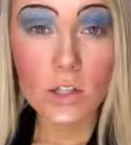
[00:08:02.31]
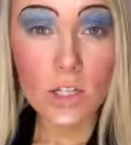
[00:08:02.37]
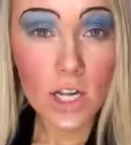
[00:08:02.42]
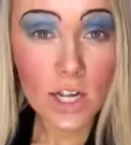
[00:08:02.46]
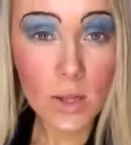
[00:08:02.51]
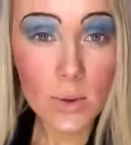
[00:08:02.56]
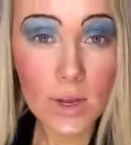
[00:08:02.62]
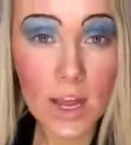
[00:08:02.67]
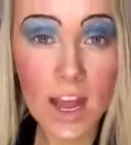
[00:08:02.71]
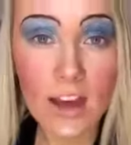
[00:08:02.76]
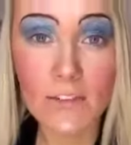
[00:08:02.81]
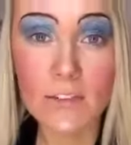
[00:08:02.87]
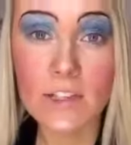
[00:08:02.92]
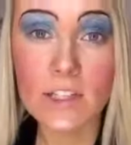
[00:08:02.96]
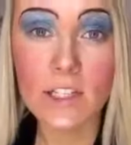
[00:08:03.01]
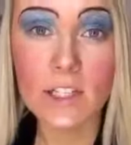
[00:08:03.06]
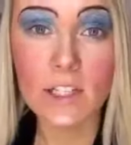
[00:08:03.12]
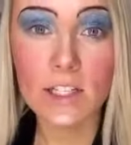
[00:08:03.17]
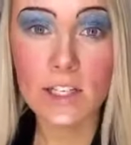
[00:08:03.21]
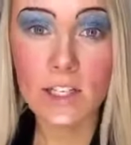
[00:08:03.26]
So now that we have
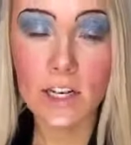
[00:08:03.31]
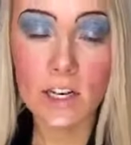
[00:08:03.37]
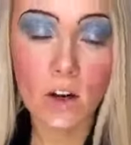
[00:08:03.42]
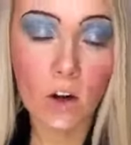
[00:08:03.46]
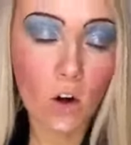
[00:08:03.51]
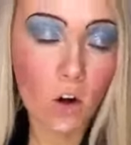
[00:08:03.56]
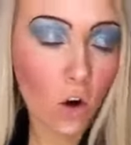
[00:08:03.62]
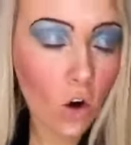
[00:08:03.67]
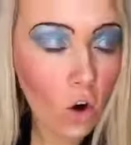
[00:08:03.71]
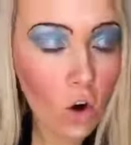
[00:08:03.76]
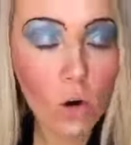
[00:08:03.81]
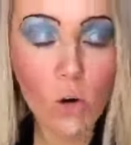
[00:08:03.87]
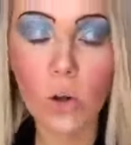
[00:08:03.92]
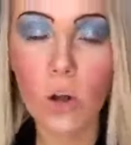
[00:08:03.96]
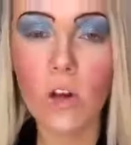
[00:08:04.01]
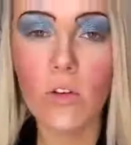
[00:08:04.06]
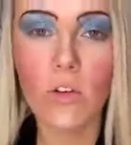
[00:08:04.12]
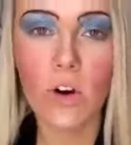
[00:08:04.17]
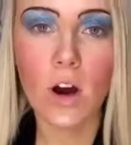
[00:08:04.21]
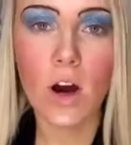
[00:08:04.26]
this glitter all
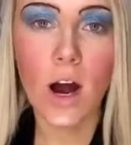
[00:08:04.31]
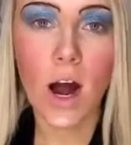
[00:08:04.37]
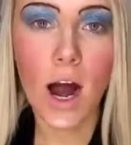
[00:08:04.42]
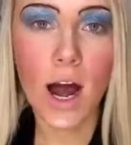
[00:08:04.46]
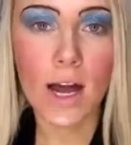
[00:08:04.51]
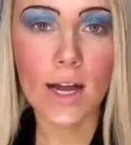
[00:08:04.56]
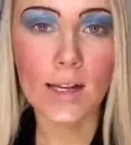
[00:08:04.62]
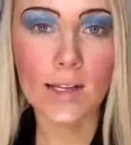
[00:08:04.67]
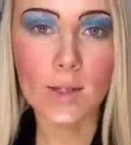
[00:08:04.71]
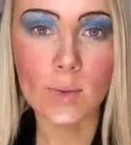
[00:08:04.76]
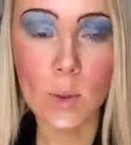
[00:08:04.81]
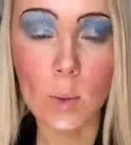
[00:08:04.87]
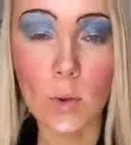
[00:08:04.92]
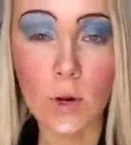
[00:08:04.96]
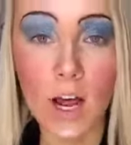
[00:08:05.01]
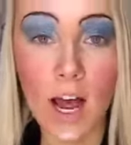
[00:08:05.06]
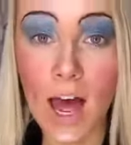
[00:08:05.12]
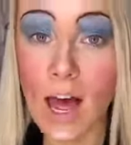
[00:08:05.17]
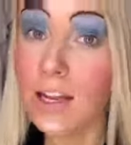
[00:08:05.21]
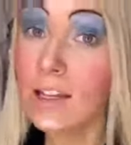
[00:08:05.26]
over our eyes, we
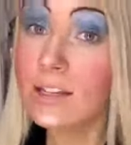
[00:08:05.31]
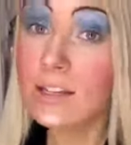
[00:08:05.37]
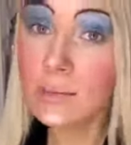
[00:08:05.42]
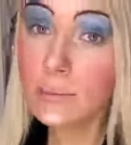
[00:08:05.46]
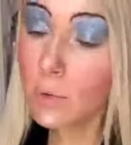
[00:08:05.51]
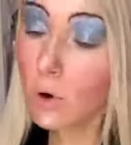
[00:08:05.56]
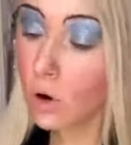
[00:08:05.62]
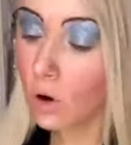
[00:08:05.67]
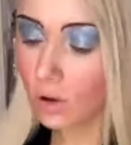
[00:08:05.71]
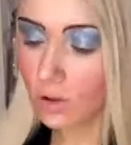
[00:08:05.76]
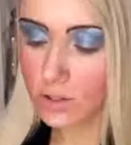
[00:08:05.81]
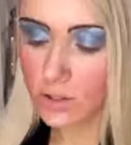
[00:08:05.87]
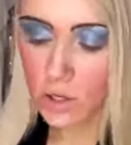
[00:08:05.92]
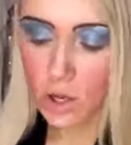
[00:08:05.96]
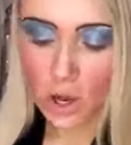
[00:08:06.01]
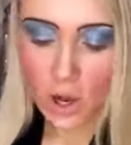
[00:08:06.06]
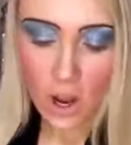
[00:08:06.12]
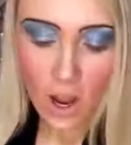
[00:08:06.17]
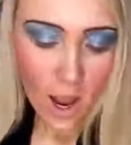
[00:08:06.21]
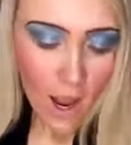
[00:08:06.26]
want to add some more.
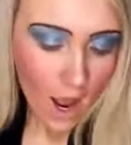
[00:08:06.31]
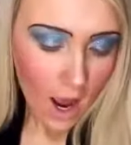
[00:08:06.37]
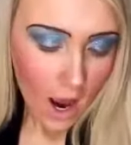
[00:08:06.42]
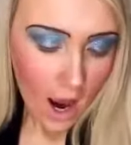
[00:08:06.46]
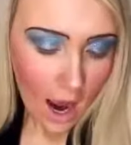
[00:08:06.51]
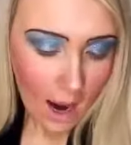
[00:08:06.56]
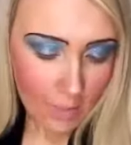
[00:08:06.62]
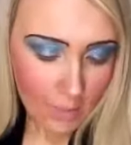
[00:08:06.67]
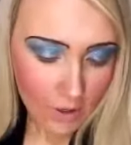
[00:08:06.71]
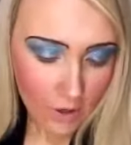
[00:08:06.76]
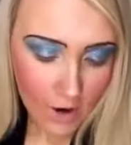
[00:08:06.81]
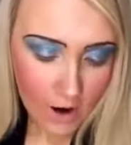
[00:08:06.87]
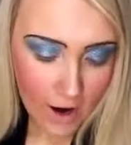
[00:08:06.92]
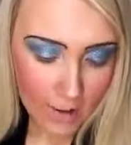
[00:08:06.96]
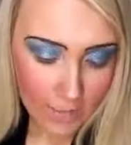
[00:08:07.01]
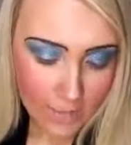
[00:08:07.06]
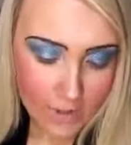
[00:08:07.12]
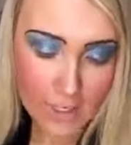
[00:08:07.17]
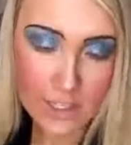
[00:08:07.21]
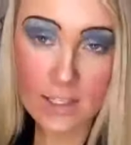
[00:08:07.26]
So I'm going to
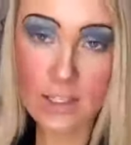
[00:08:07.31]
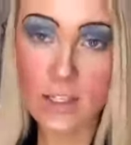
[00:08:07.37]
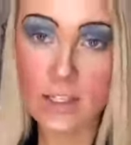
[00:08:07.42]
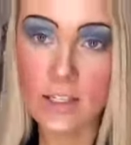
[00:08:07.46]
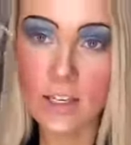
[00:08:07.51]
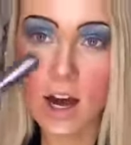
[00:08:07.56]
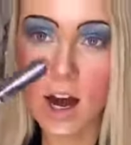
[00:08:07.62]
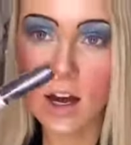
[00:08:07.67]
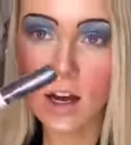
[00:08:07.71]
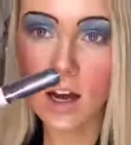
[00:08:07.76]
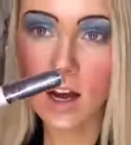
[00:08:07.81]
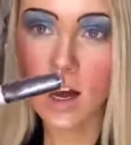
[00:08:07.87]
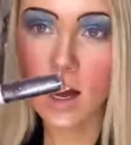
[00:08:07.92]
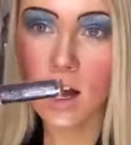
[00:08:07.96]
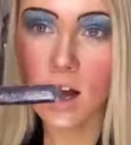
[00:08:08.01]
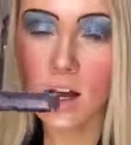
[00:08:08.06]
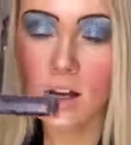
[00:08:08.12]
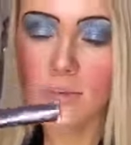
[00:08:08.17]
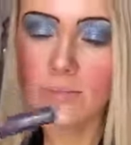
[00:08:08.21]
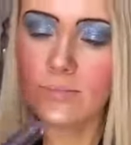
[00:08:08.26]
grab this
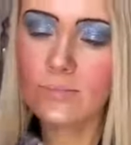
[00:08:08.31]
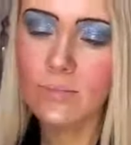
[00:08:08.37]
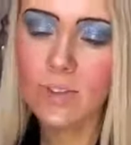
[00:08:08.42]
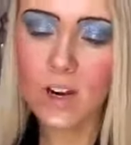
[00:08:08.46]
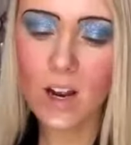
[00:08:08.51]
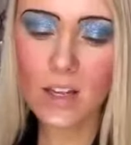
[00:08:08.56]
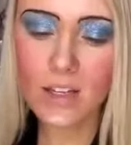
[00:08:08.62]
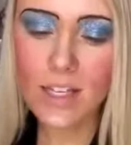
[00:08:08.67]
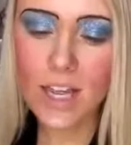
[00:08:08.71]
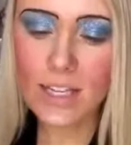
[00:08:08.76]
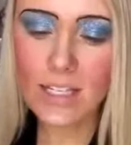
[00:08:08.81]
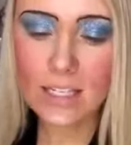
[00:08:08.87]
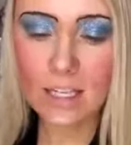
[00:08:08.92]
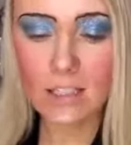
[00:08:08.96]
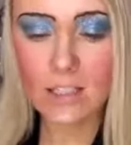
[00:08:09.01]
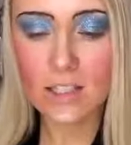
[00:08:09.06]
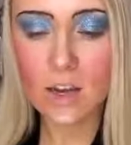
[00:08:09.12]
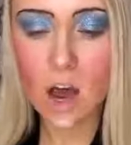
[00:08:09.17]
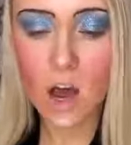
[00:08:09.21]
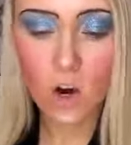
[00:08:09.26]
darker, I'd say it's like
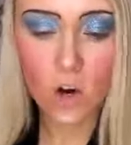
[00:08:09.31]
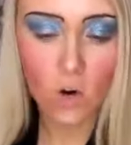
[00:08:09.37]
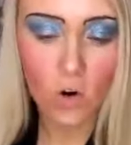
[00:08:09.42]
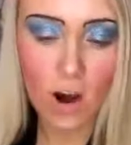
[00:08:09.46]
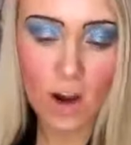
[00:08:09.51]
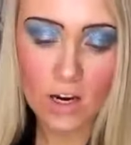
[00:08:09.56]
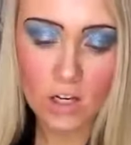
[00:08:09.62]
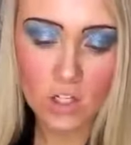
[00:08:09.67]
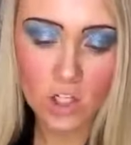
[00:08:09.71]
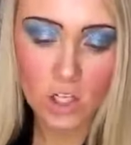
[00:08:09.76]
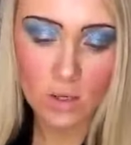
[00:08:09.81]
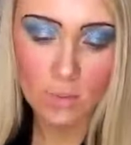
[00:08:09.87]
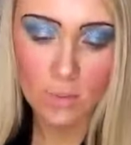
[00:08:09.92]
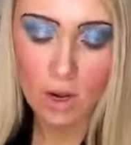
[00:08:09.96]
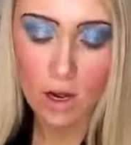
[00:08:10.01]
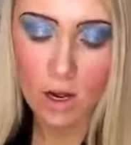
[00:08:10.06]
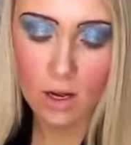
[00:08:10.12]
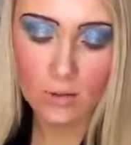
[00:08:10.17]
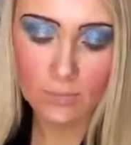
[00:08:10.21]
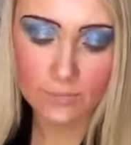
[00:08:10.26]
a dark grey
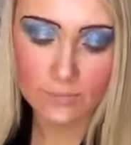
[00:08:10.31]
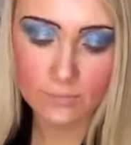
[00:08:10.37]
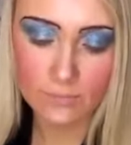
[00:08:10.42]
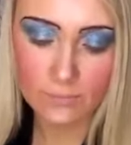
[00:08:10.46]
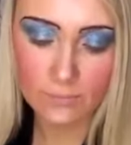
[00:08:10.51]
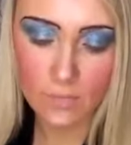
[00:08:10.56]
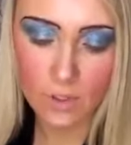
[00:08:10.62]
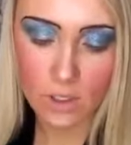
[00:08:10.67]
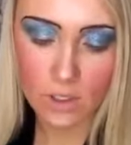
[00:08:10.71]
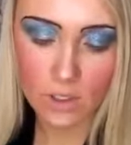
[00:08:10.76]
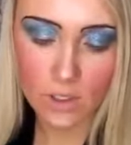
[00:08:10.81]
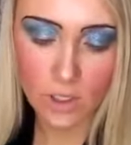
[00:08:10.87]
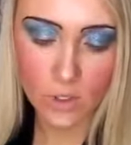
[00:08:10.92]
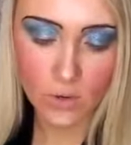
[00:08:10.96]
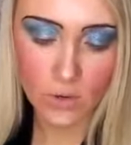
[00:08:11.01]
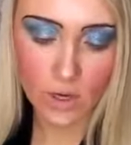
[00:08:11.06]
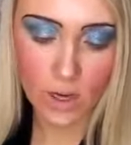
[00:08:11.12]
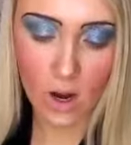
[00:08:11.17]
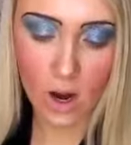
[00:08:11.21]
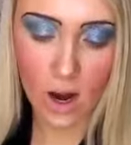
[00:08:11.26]
shimmer
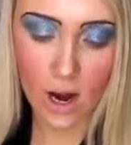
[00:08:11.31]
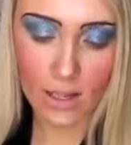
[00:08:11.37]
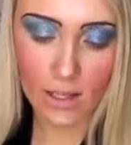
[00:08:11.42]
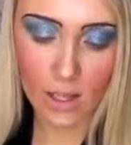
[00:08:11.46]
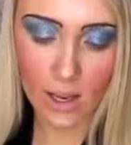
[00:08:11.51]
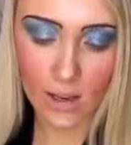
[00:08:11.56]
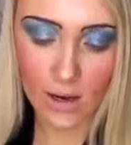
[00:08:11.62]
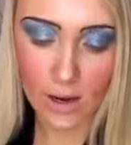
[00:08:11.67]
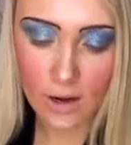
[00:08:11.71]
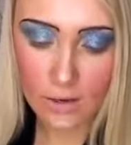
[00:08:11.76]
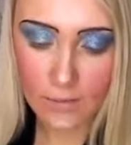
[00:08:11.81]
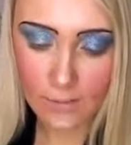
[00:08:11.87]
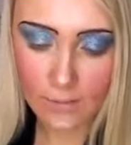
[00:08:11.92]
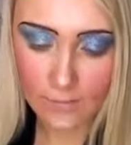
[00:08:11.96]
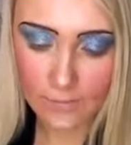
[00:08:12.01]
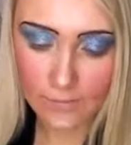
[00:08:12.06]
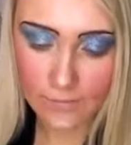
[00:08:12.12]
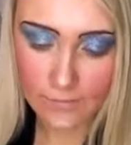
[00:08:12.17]
glittery eyeliner.